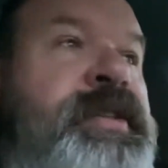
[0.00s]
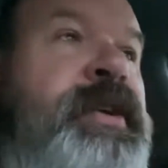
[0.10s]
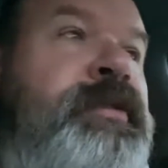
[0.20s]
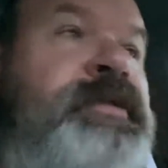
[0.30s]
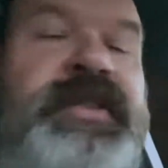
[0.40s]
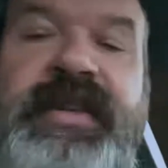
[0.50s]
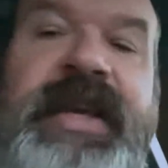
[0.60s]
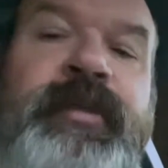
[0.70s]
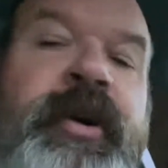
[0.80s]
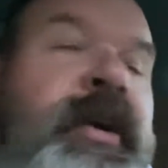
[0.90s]
they don't just
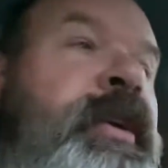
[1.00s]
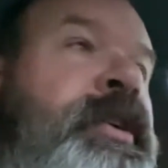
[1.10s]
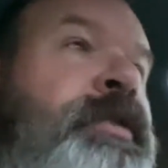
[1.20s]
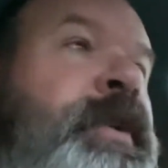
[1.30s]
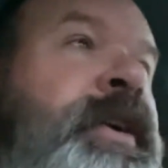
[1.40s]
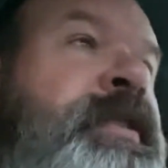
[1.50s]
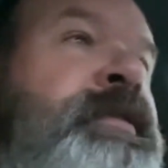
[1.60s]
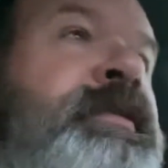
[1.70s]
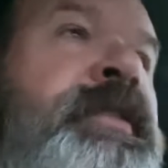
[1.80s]
keep on arguing.